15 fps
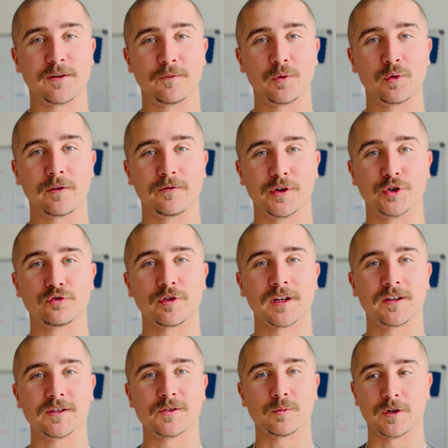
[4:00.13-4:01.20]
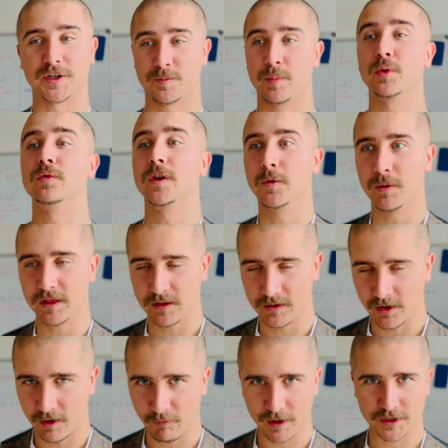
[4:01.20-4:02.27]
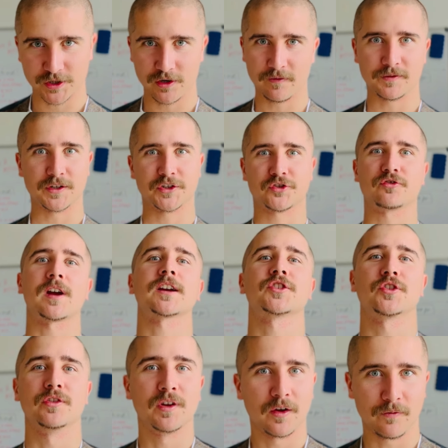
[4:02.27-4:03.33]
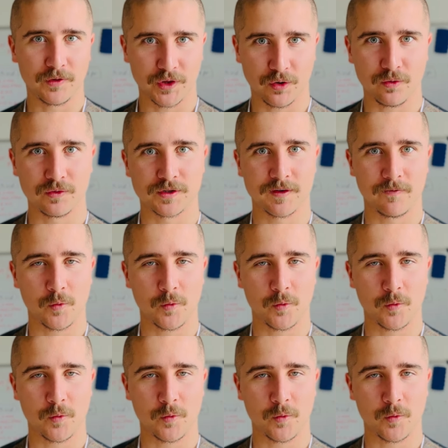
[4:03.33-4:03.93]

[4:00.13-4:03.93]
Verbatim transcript: of all of the triggers which pull you in the direction of distraction over the course of